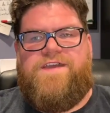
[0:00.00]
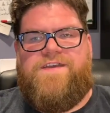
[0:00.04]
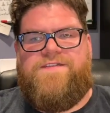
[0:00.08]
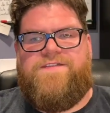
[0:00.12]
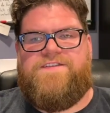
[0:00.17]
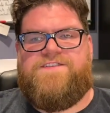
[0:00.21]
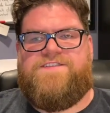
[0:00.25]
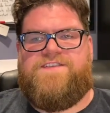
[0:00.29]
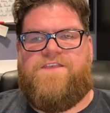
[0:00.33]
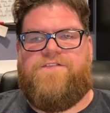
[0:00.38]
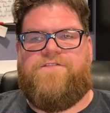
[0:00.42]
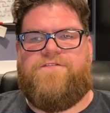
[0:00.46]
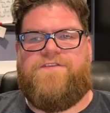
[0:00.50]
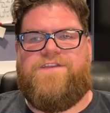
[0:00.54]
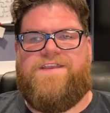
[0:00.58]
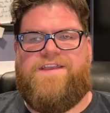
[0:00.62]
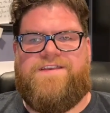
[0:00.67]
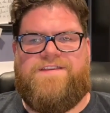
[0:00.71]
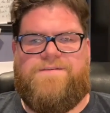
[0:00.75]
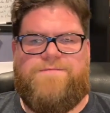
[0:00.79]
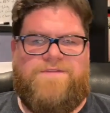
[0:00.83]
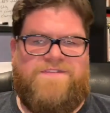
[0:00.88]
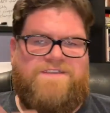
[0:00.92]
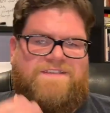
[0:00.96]
and the southern
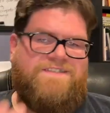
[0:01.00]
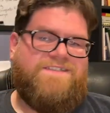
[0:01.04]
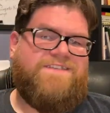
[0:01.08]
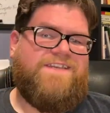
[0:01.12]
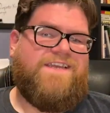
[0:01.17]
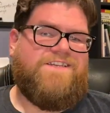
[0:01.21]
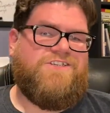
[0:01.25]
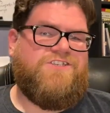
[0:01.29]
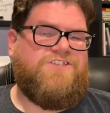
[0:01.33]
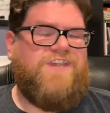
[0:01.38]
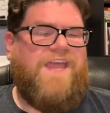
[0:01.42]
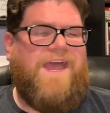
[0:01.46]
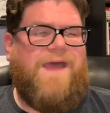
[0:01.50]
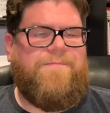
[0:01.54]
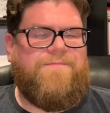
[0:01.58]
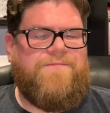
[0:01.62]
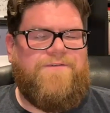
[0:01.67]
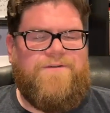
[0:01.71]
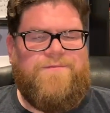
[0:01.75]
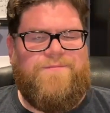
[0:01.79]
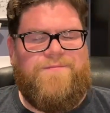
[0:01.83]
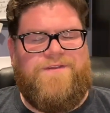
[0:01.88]
kingdom in this next chapter.